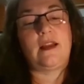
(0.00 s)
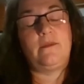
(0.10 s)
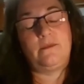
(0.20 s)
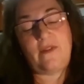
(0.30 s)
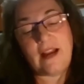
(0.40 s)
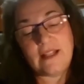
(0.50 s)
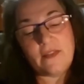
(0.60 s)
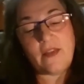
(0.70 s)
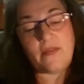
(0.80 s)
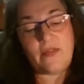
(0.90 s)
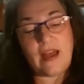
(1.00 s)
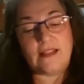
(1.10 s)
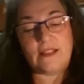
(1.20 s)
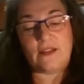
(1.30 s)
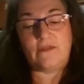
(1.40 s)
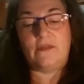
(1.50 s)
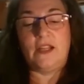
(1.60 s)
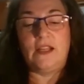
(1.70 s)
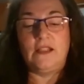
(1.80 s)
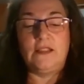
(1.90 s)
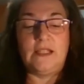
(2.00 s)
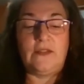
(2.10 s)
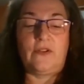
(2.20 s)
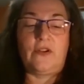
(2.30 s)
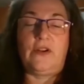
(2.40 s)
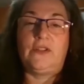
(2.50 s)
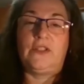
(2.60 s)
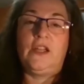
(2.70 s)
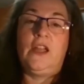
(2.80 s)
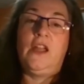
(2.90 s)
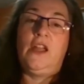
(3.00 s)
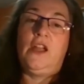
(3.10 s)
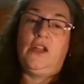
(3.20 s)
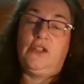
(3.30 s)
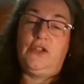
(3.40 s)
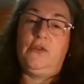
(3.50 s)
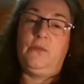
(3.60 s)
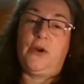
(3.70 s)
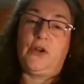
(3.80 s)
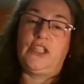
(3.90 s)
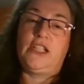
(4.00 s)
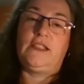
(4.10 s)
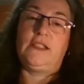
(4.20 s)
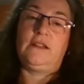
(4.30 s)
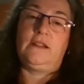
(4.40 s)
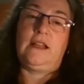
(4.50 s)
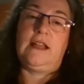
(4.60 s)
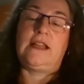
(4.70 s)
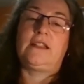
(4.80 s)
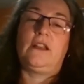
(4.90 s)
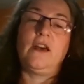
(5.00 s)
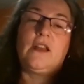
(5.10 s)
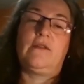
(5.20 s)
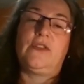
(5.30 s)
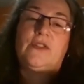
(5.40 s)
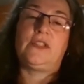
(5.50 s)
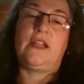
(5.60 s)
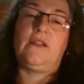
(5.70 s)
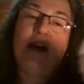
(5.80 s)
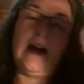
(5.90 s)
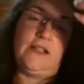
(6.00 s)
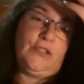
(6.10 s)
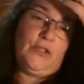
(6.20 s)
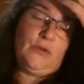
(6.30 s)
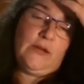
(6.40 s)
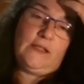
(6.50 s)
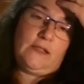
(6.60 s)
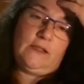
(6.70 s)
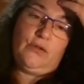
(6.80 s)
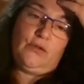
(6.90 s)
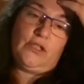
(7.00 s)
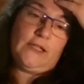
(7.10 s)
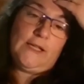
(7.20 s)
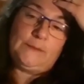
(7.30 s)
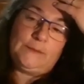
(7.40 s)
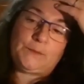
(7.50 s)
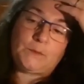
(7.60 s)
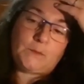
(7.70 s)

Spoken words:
I'm finding that that's difficult to purchase. It has a lot of other stuff added to it usually.